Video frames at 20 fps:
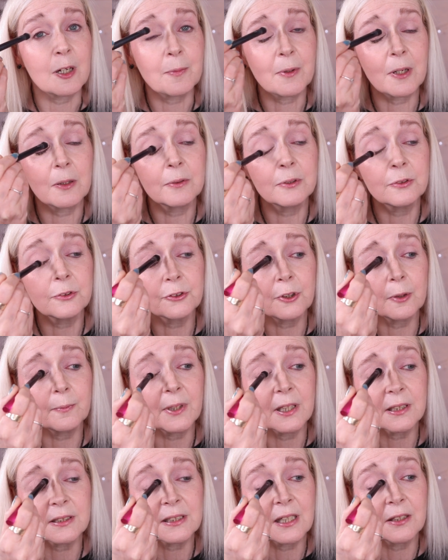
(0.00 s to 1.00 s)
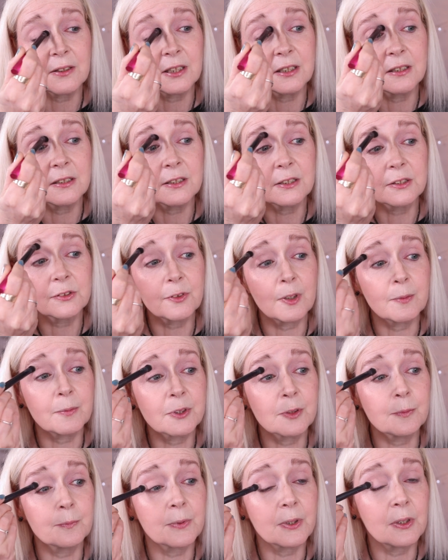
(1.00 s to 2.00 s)
but I will drop that down in the
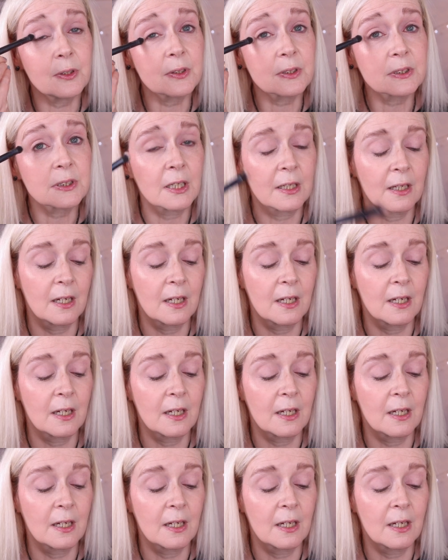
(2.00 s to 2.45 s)
description box.